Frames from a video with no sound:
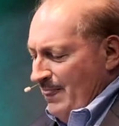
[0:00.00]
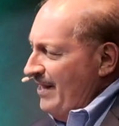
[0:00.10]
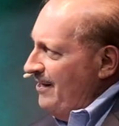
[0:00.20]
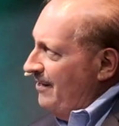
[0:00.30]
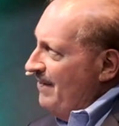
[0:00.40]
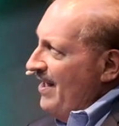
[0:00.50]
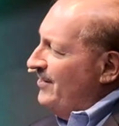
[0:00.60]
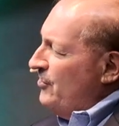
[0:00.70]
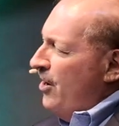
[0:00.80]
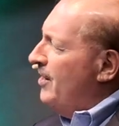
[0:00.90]
You know,
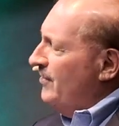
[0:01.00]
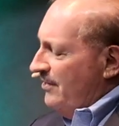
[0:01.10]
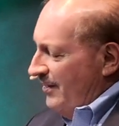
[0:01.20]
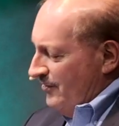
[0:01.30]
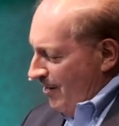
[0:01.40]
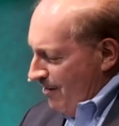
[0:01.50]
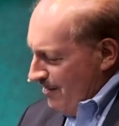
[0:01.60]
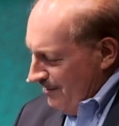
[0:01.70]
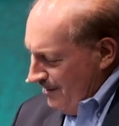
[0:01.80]
it's hard to